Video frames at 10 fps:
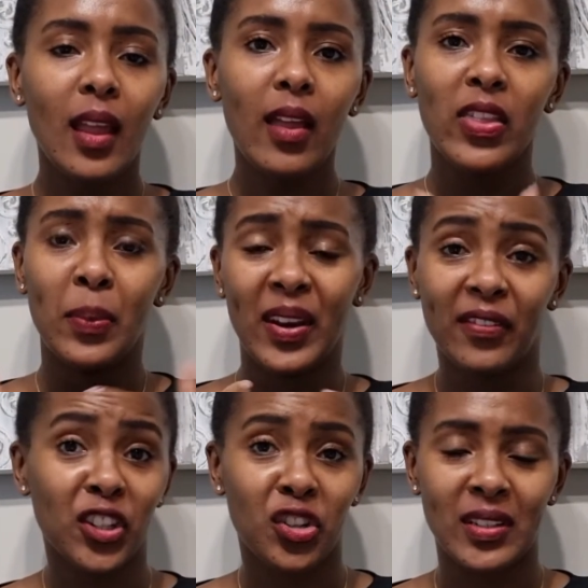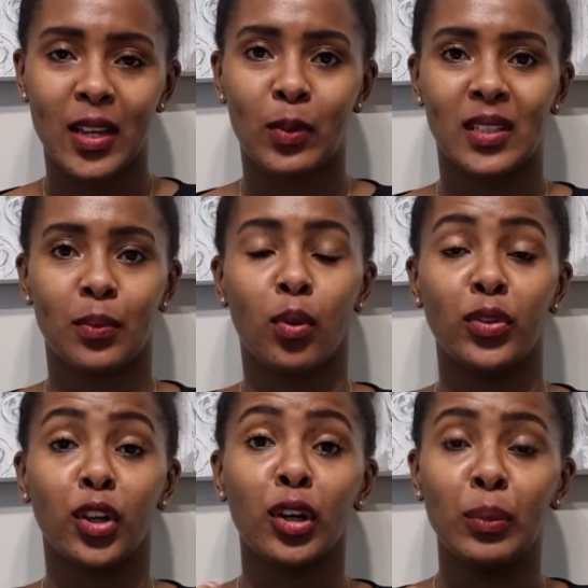the beneficiaries that we support,
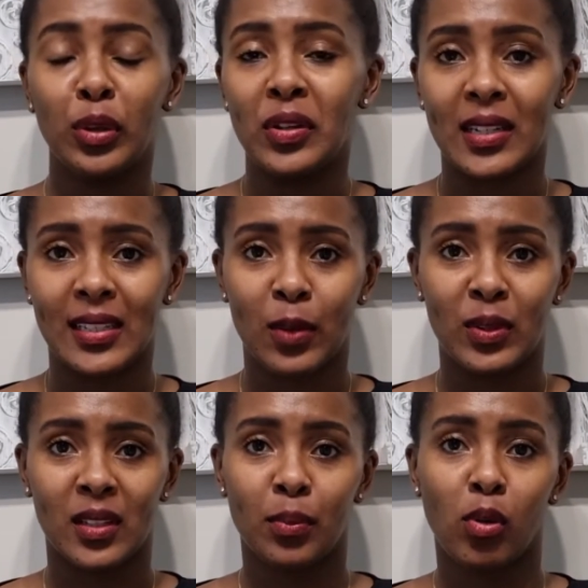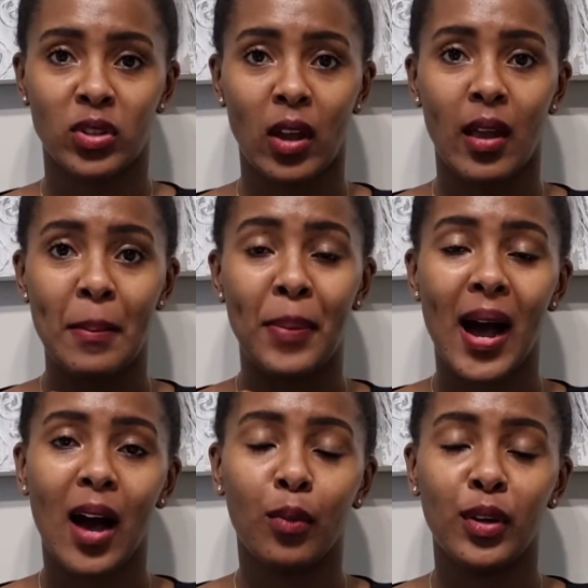the communities that we support, are
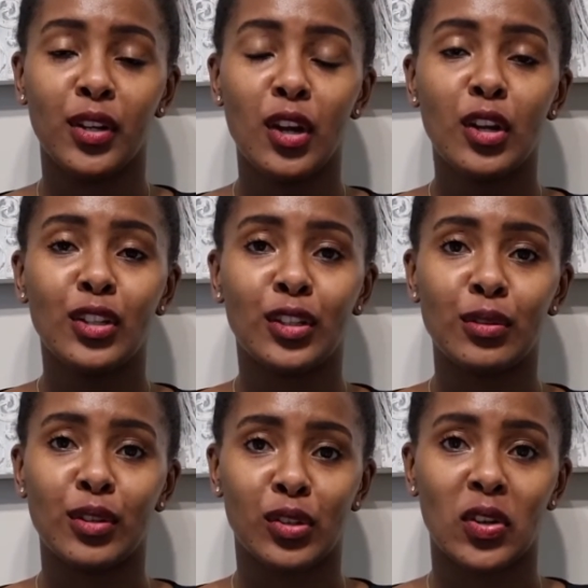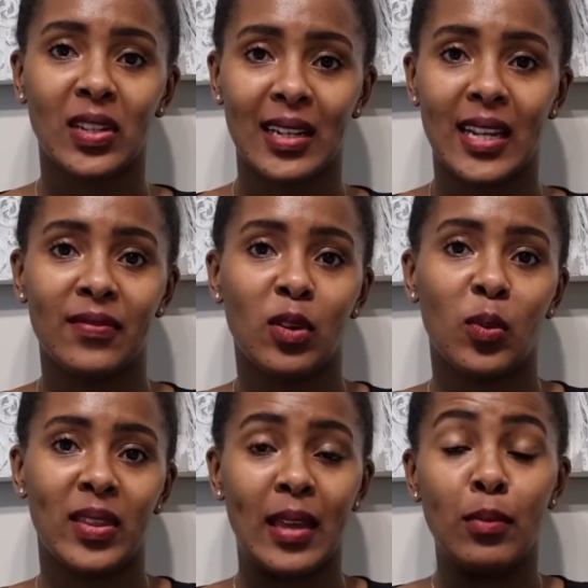empowered to a certain level
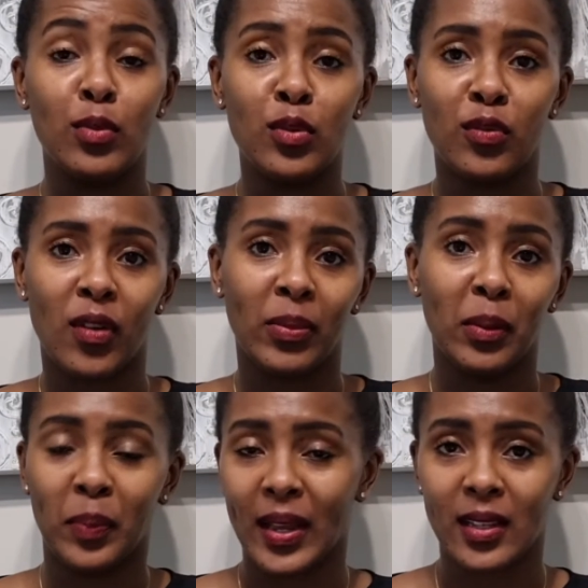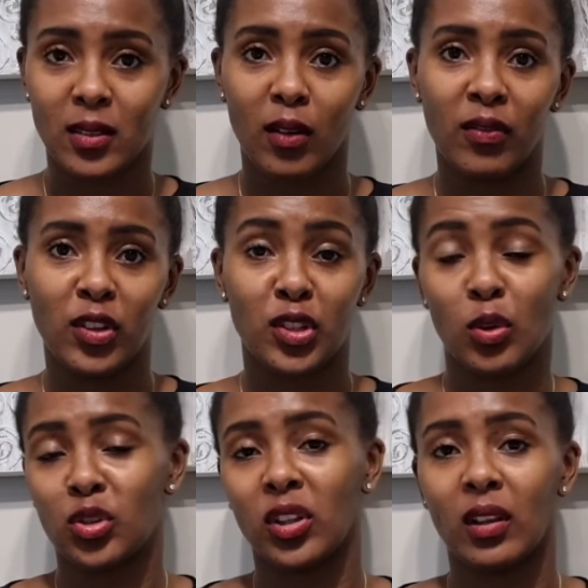where they move from the base of the
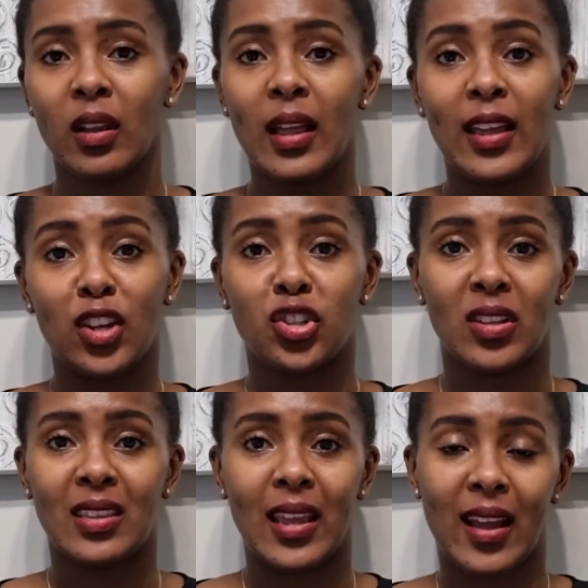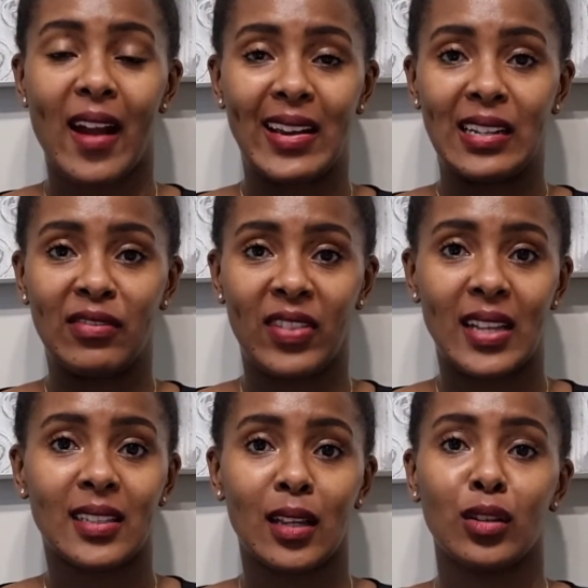social issue that they're currently
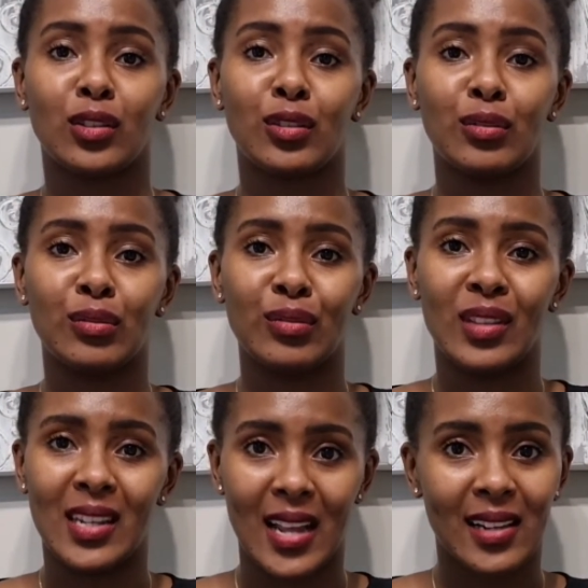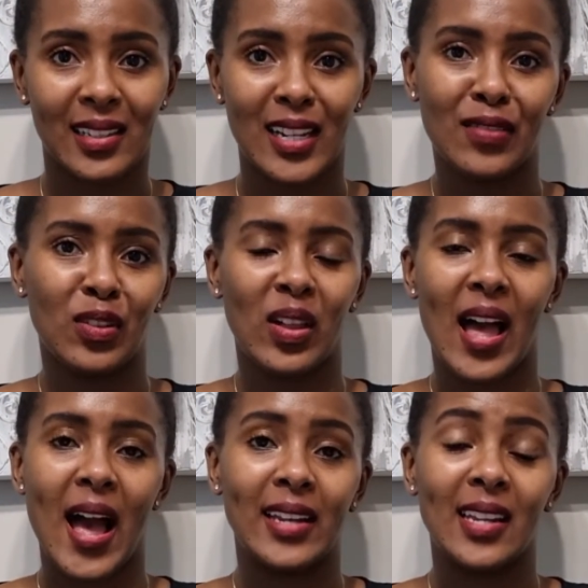facing to the next level,
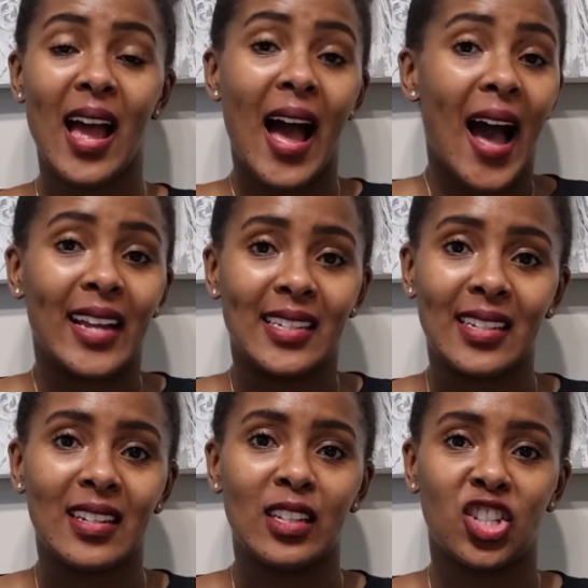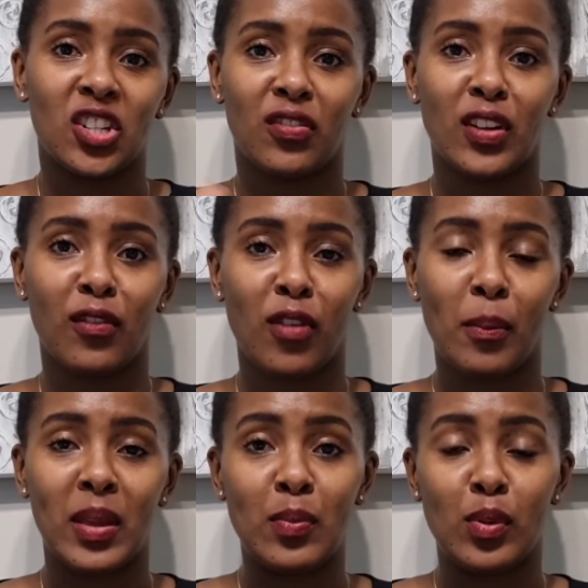and ideally shifting from
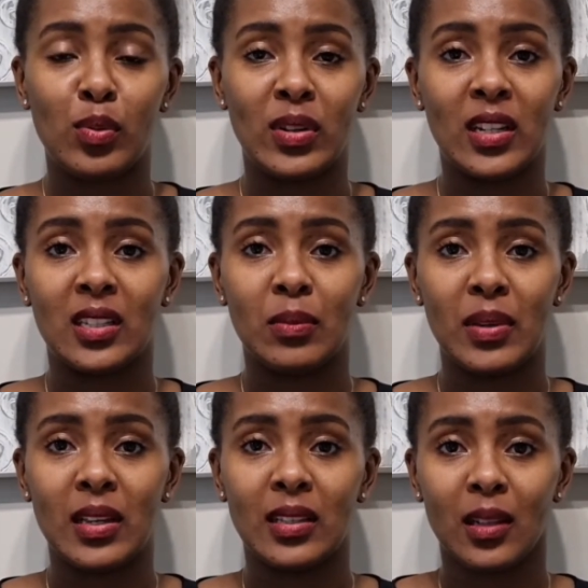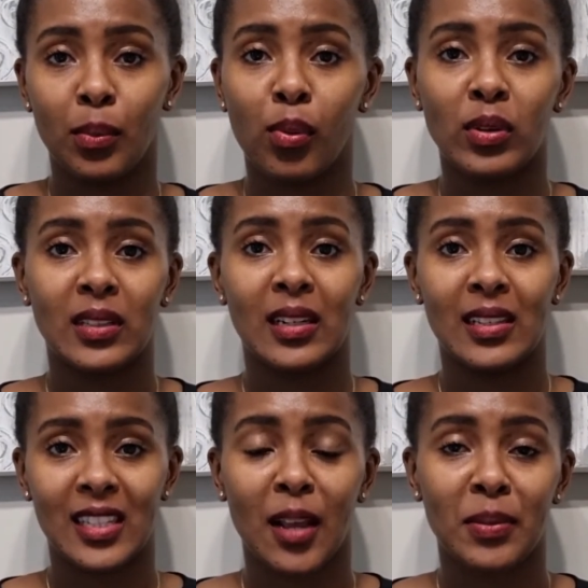people who need to be supported
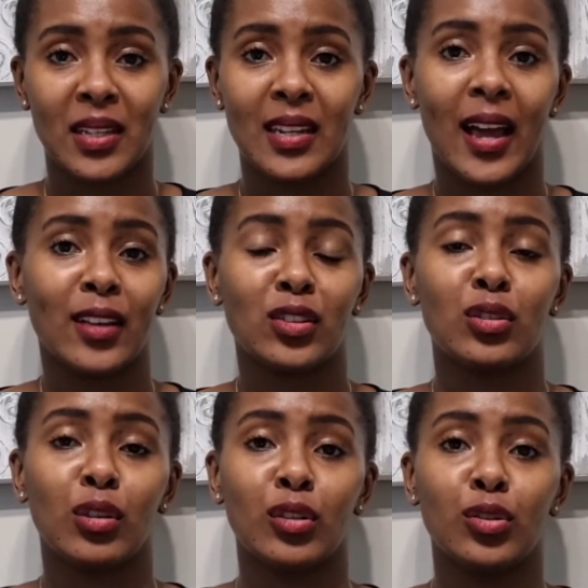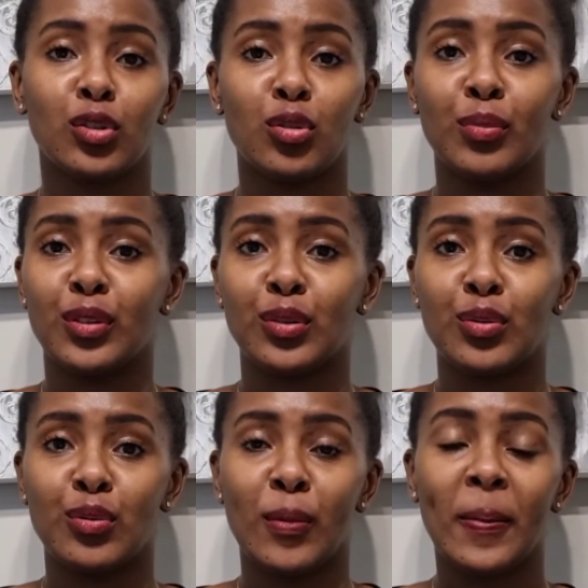and subsidized to consumers
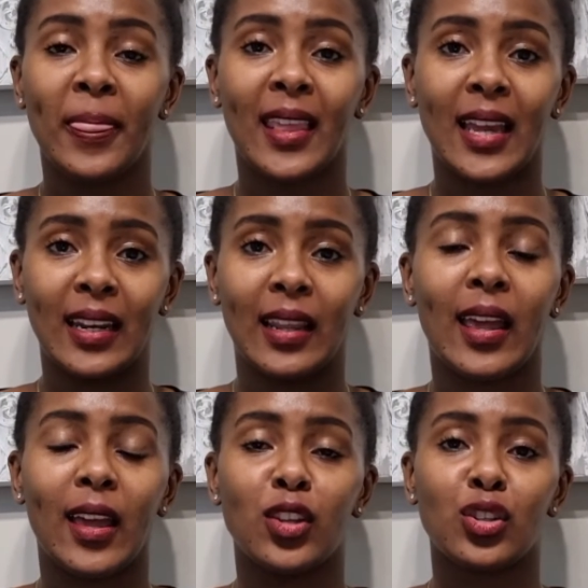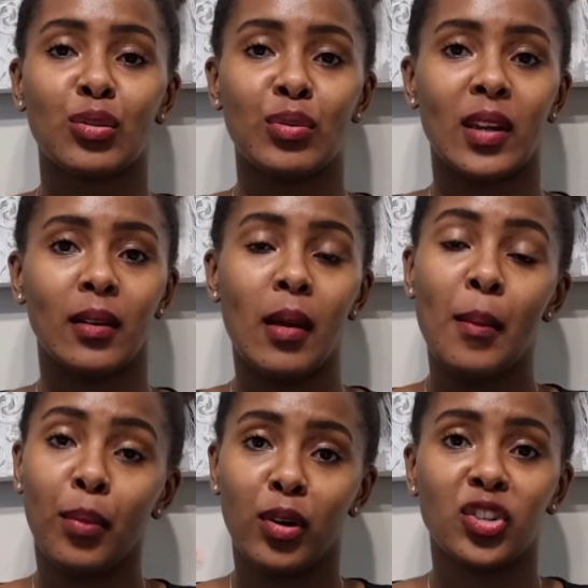who can engage, who can
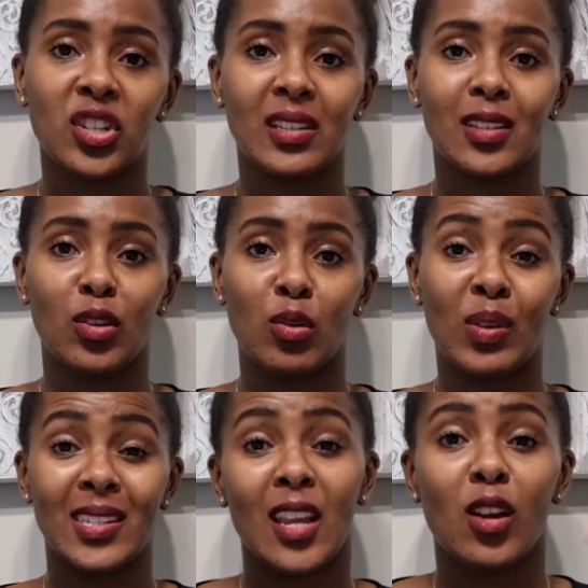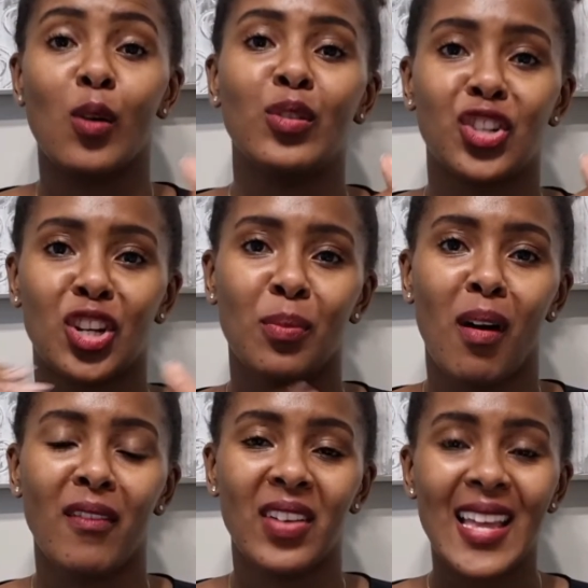purchase, and who can take ownership
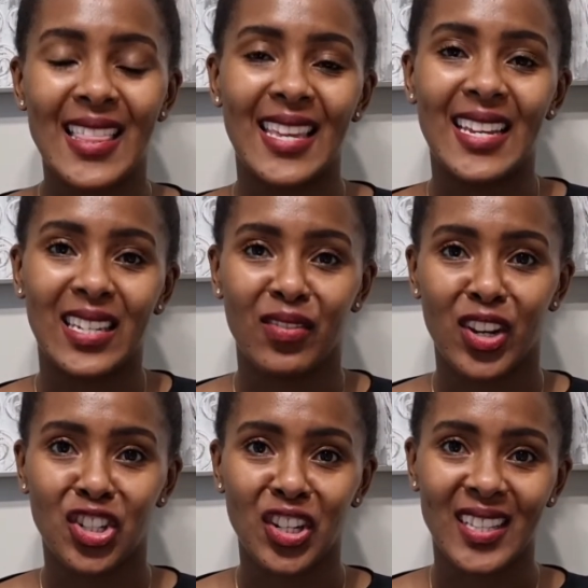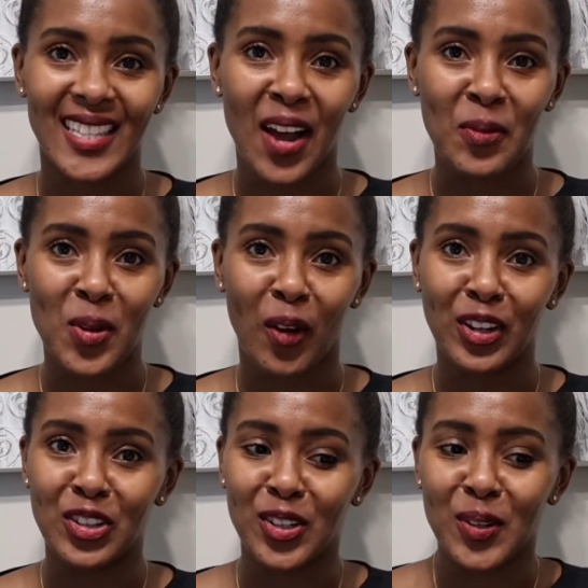of the interventions that we are
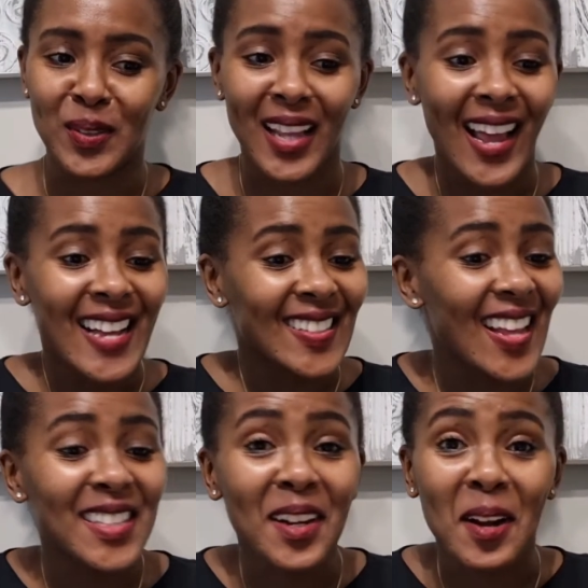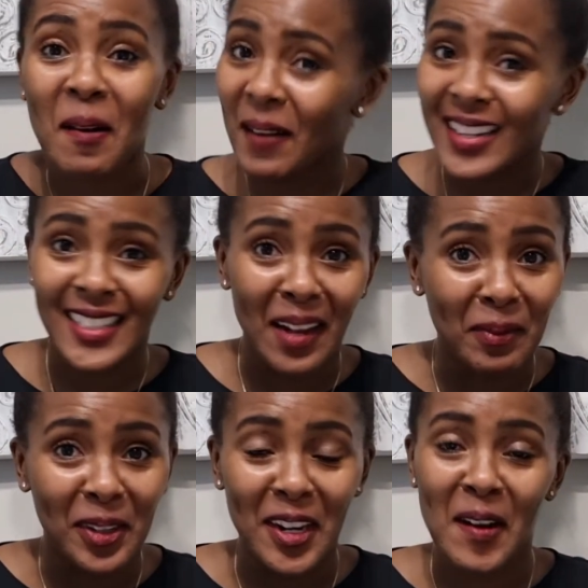introducing. So that's a quick
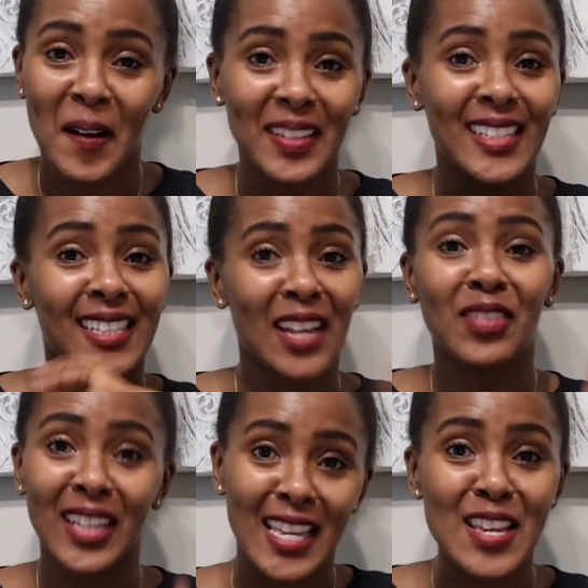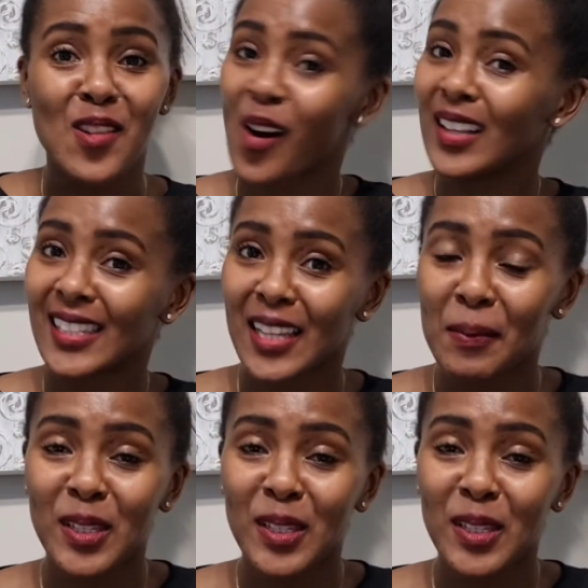summary on 7 key concepts